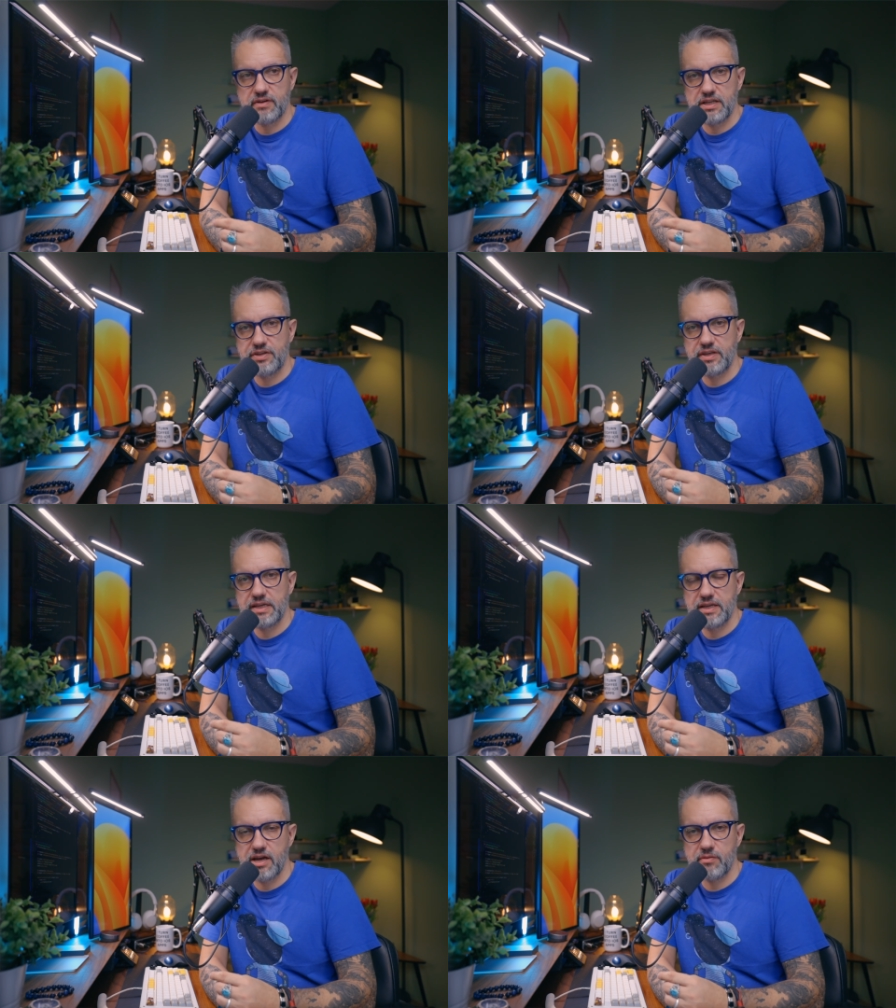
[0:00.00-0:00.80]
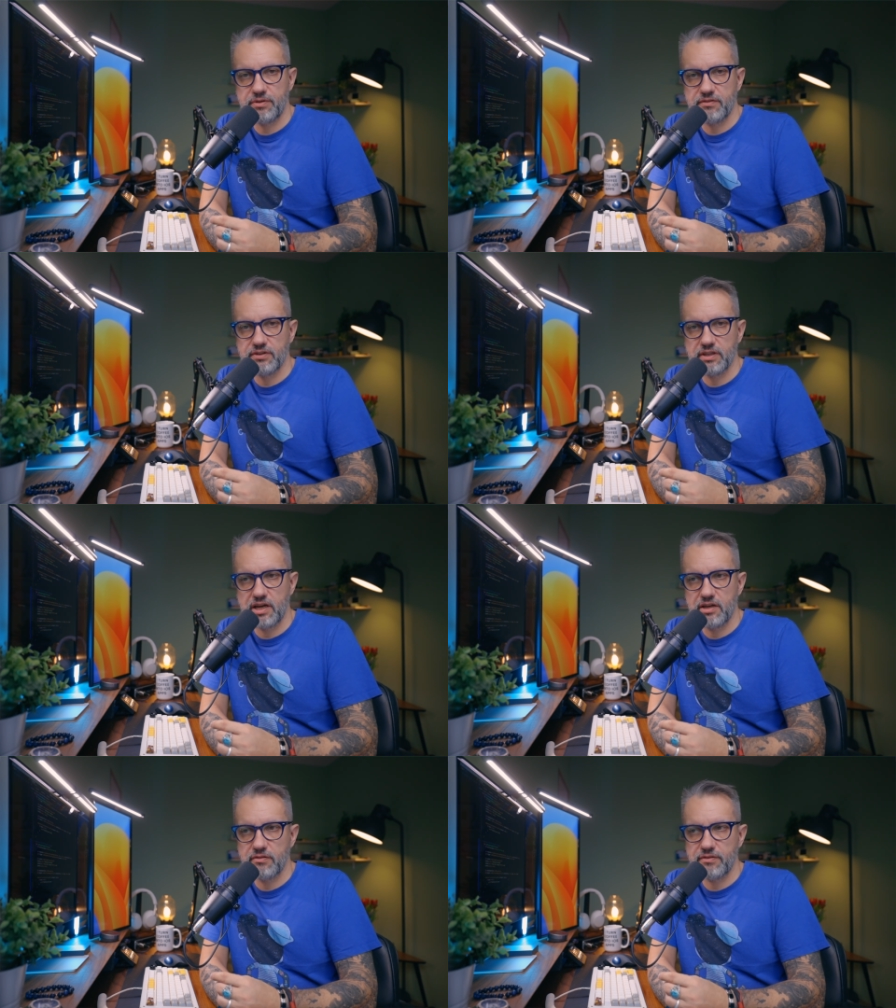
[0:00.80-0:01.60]
one day Apple will
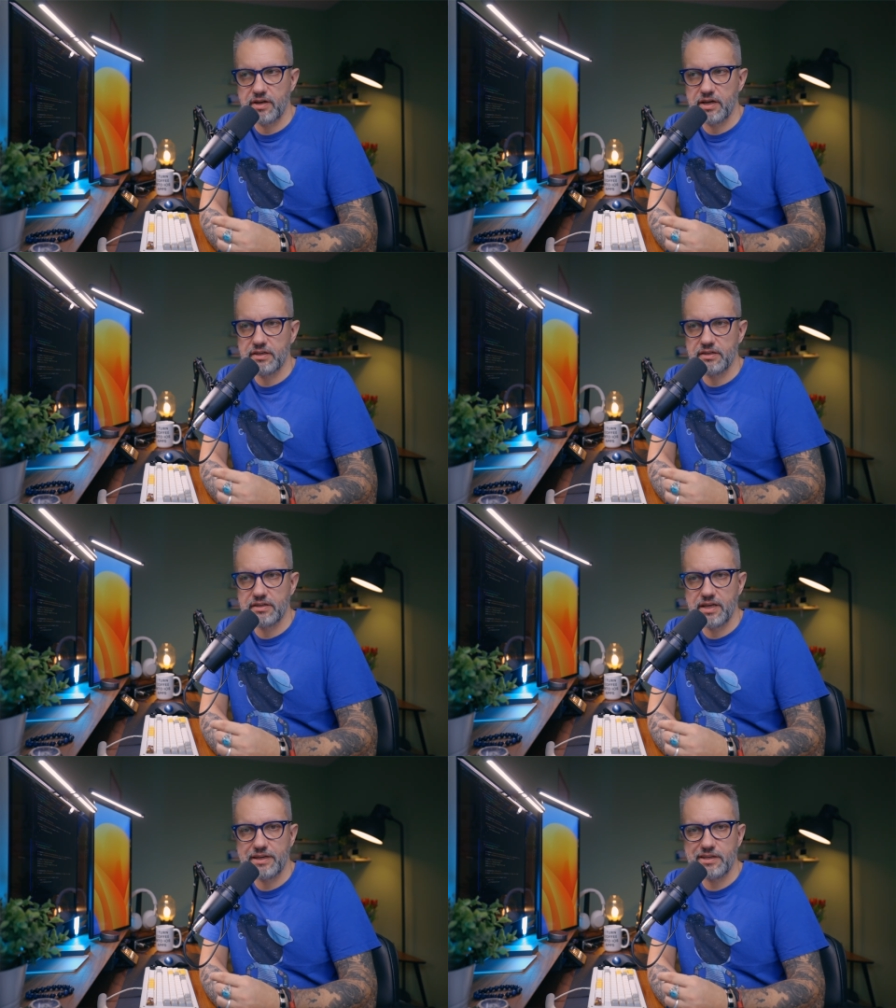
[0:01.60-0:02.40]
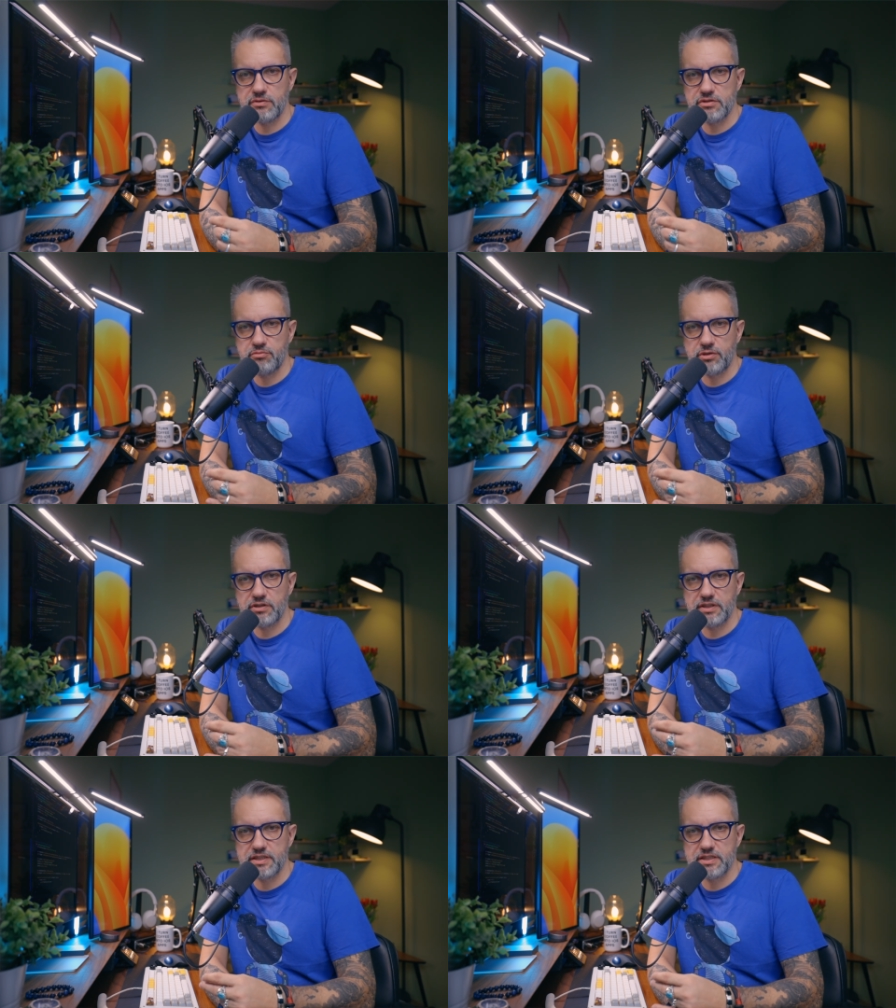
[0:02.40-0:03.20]
kind of add native
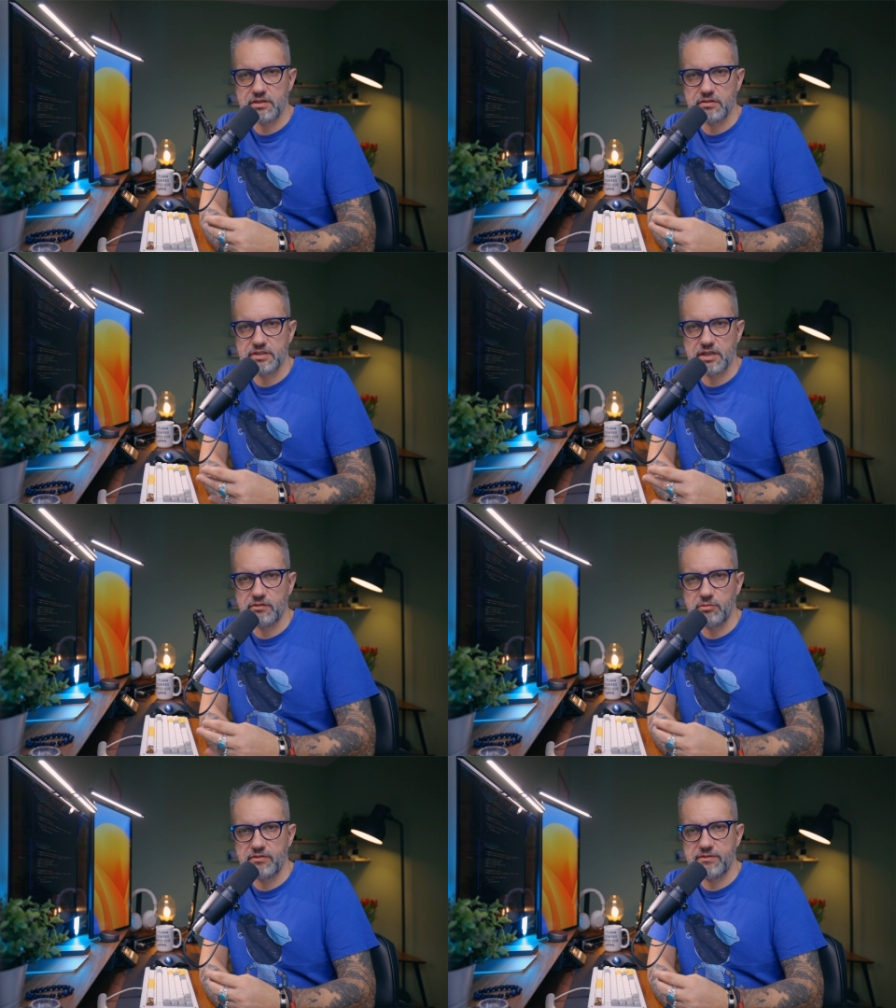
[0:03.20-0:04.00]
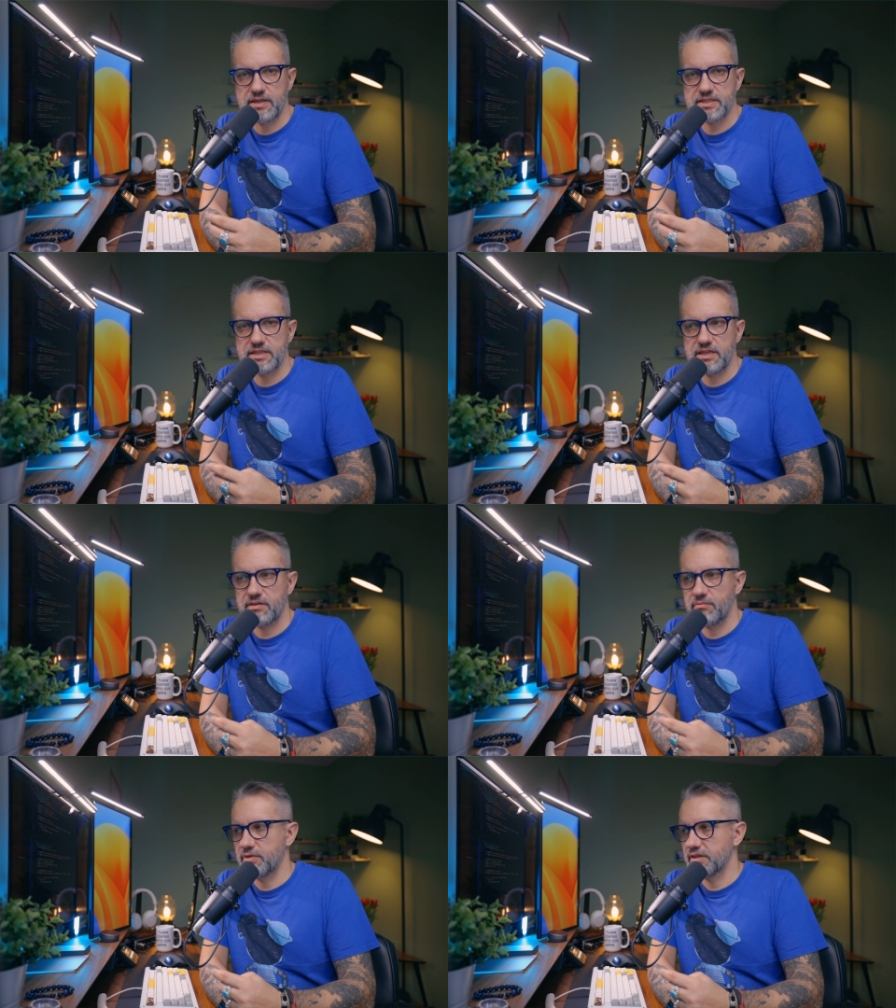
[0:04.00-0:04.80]
support and so that will be
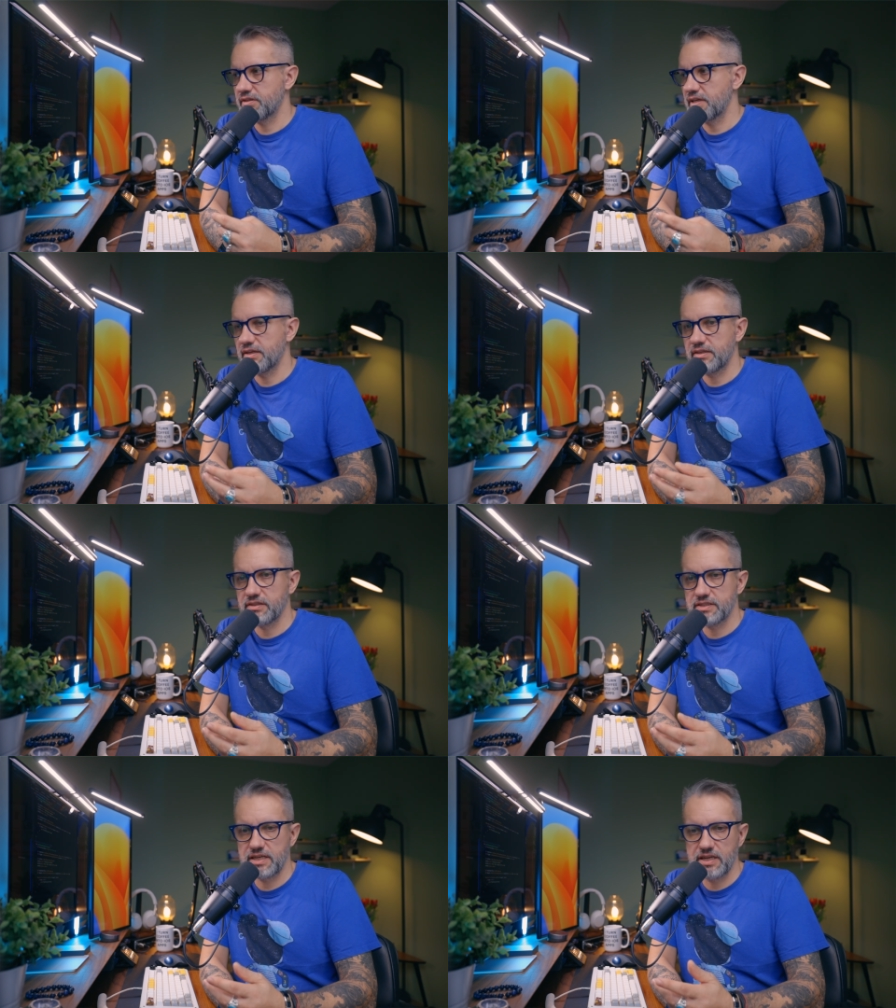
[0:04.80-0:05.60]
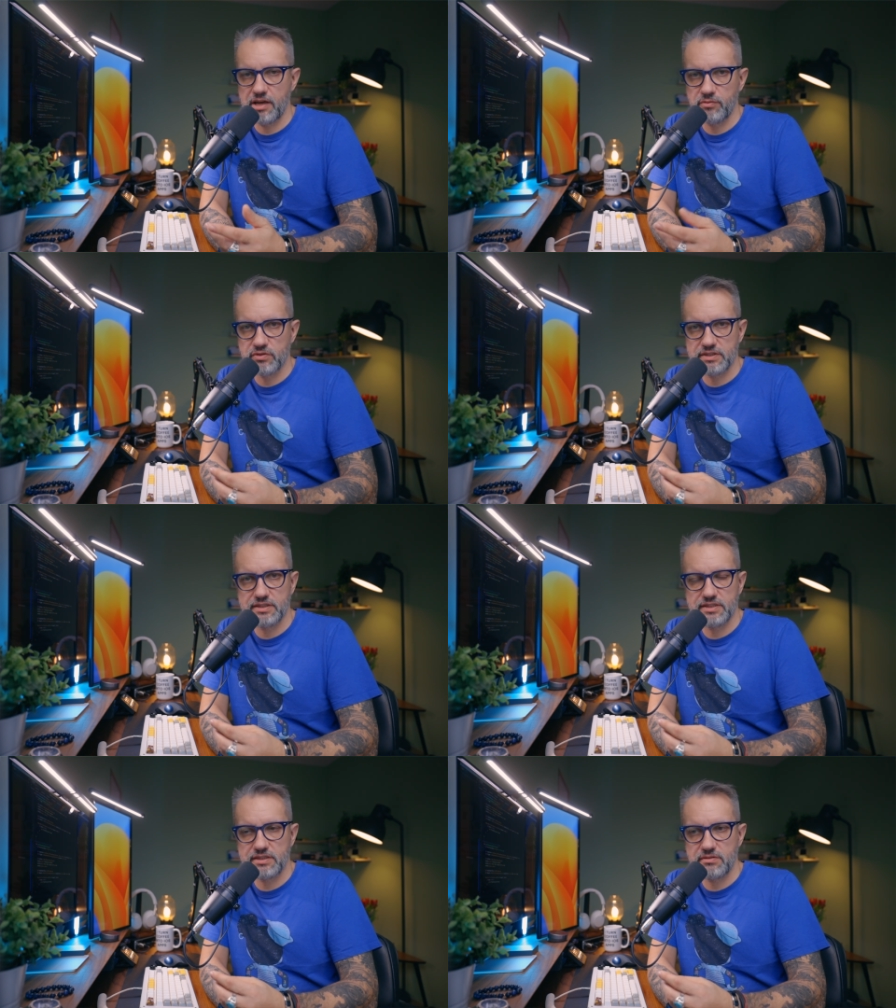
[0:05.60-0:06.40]
faster. But until then, I'm
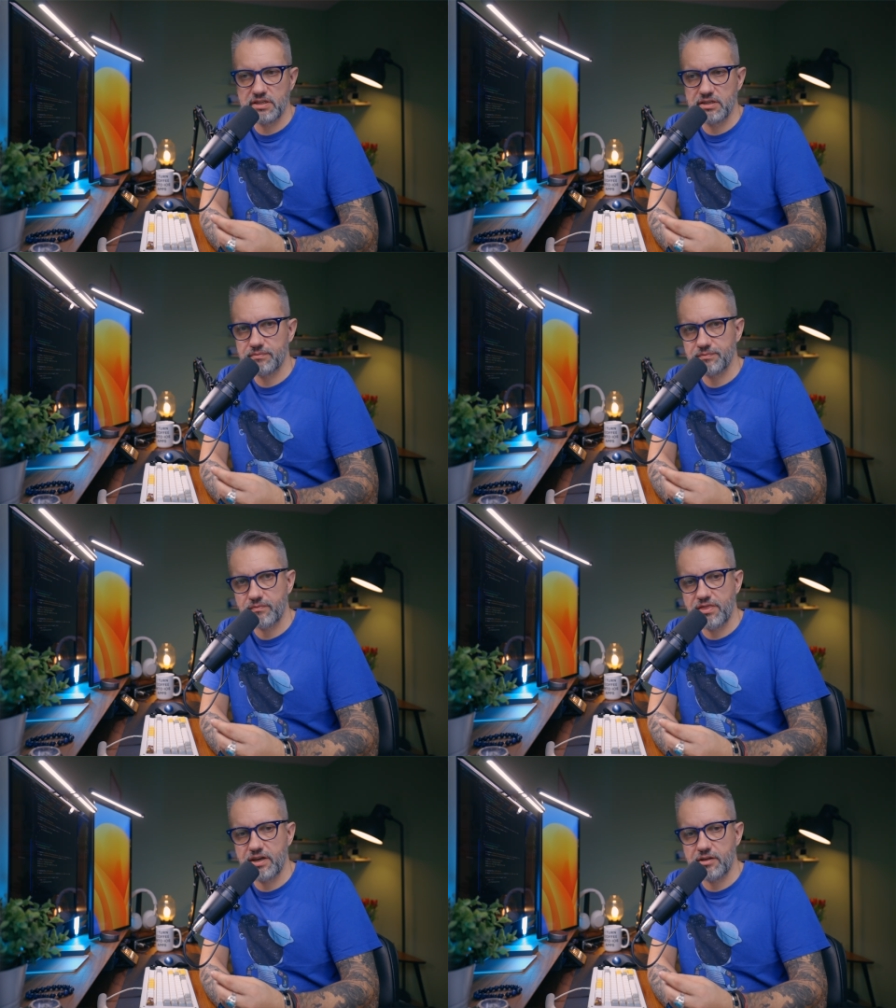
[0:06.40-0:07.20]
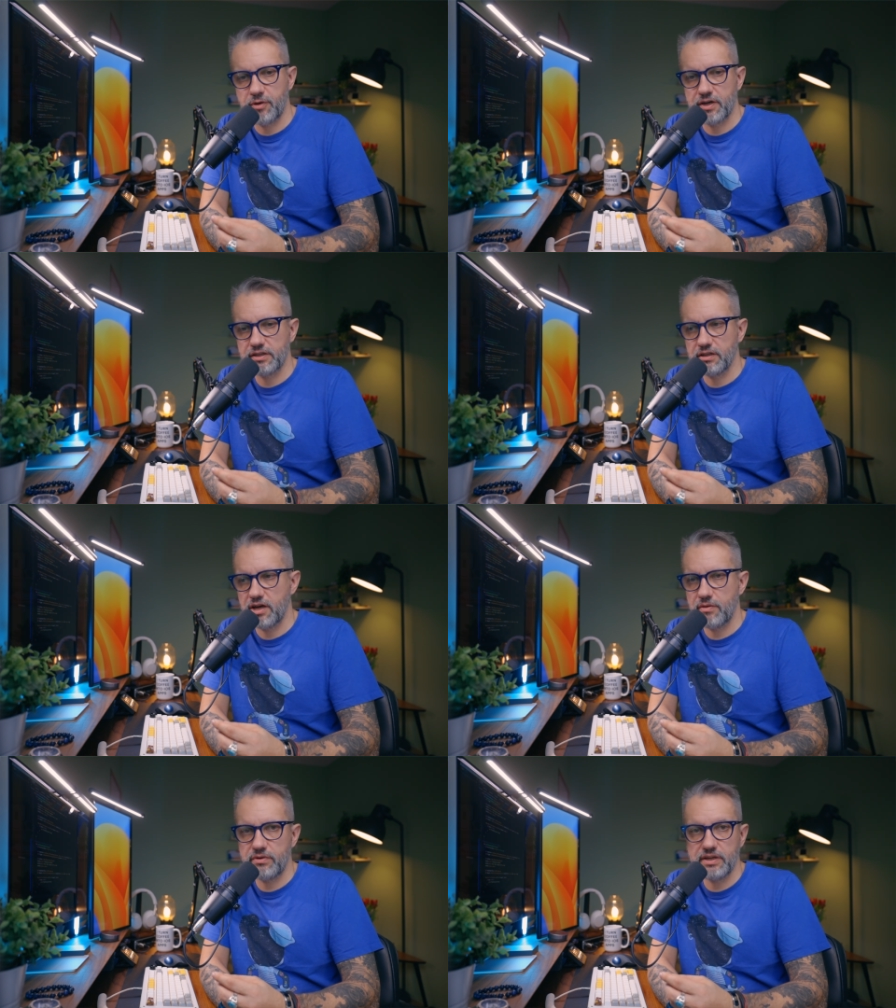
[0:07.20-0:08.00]
using this um, third party
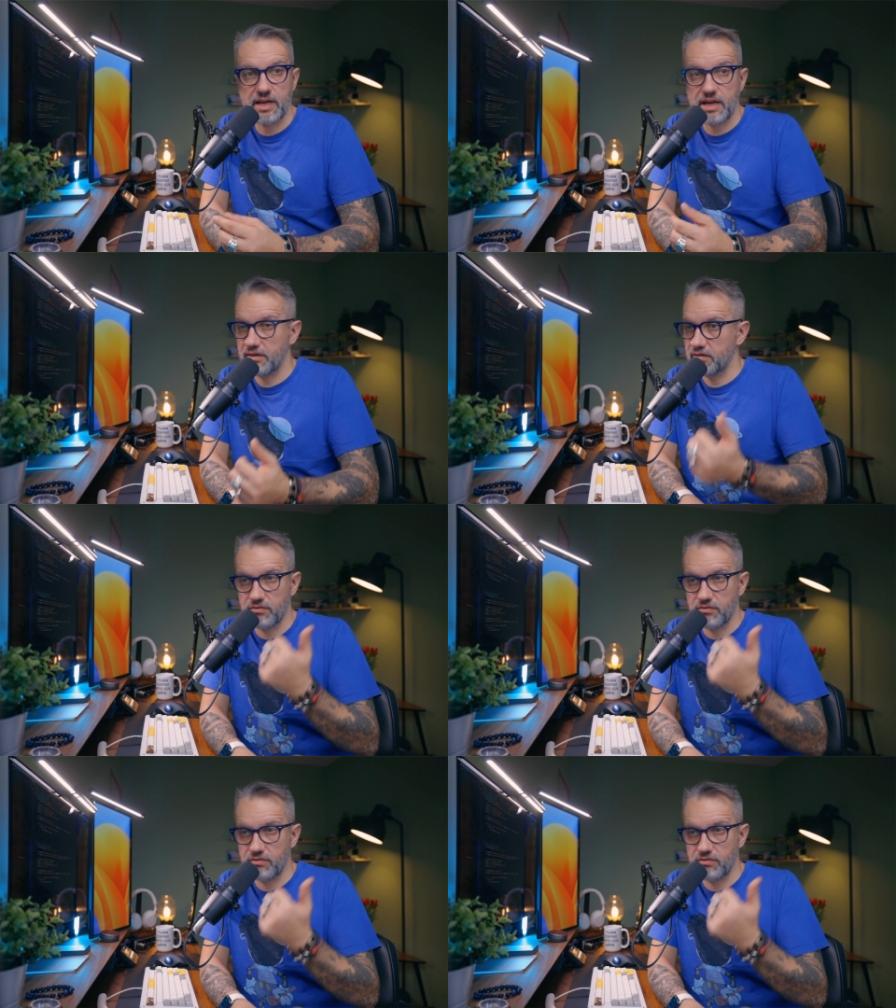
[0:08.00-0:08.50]
library and it